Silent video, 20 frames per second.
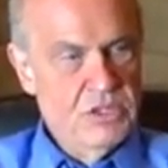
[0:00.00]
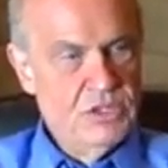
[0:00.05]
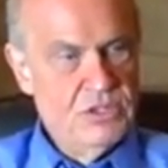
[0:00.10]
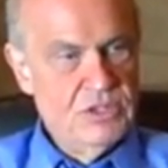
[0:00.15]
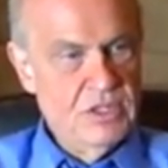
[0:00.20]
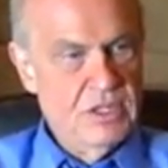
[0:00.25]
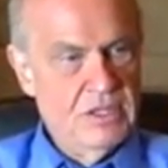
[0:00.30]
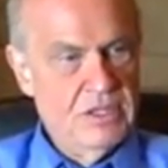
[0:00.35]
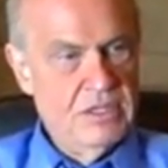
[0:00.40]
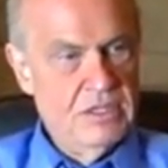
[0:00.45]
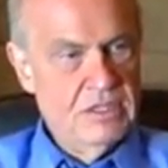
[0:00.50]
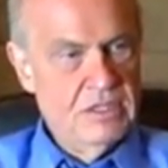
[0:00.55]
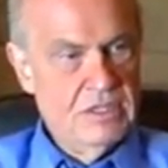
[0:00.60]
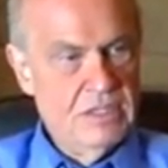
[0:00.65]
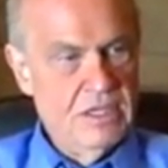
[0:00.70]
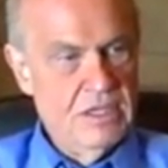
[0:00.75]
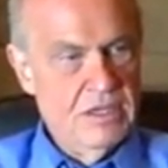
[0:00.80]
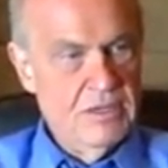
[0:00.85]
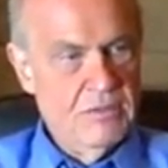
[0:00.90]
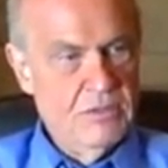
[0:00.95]
we
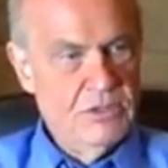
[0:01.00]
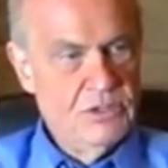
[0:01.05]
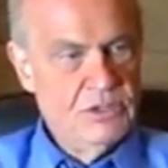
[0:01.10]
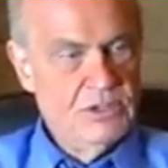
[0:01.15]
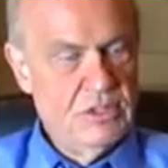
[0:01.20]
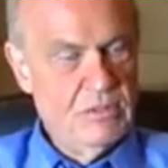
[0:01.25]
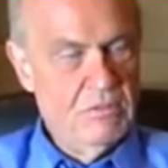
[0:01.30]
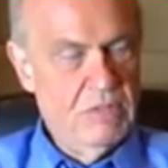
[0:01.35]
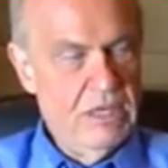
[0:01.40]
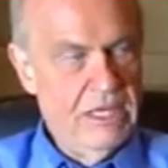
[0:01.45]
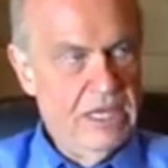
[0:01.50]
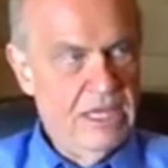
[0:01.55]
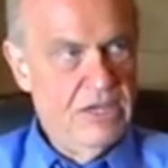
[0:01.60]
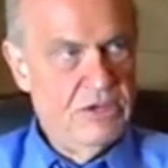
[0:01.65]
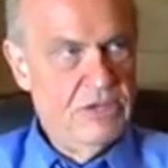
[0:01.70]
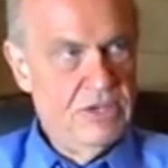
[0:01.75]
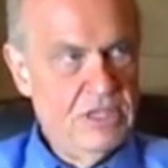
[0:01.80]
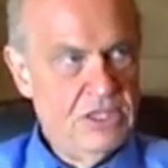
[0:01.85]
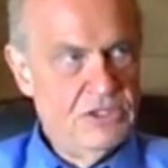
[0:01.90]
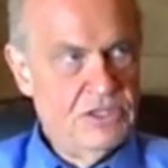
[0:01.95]
shouldn't play
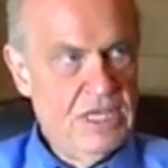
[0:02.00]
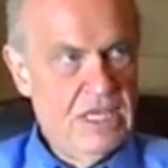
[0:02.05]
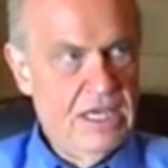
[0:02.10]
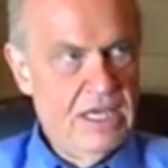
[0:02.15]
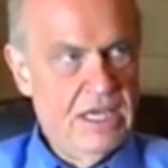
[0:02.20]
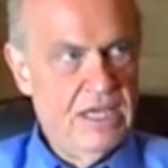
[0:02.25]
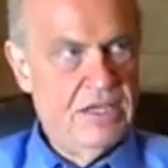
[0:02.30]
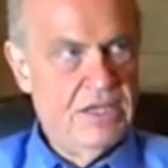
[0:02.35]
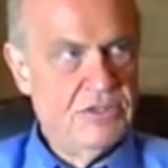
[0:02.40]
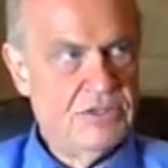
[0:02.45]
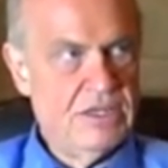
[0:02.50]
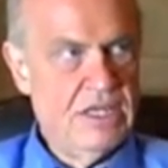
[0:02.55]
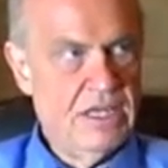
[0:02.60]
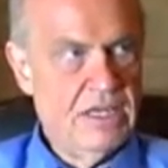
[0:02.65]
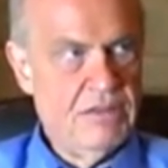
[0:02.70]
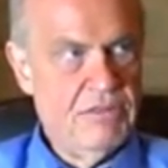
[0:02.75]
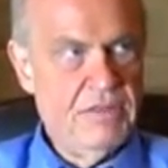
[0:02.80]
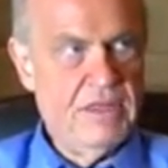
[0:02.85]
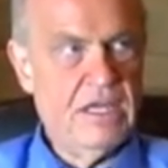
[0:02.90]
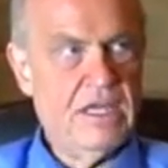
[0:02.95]
into his hands
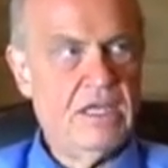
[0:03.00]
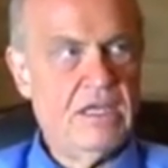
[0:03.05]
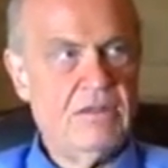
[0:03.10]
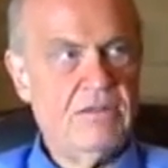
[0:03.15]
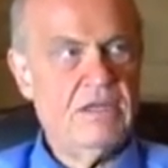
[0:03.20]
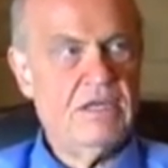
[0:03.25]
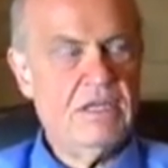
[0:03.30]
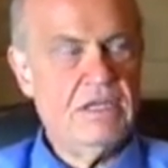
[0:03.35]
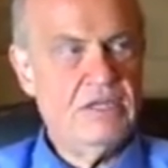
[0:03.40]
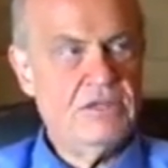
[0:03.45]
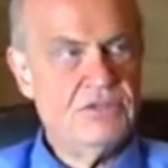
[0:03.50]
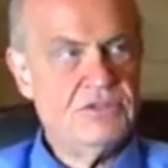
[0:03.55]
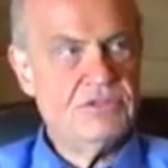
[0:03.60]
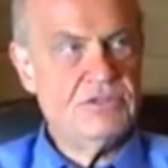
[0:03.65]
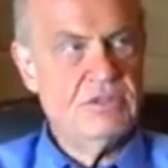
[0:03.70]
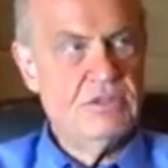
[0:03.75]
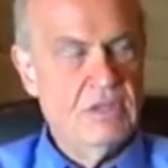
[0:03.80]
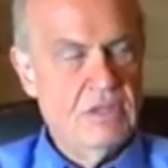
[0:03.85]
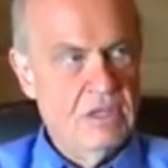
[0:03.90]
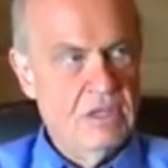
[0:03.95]
like thinking that he's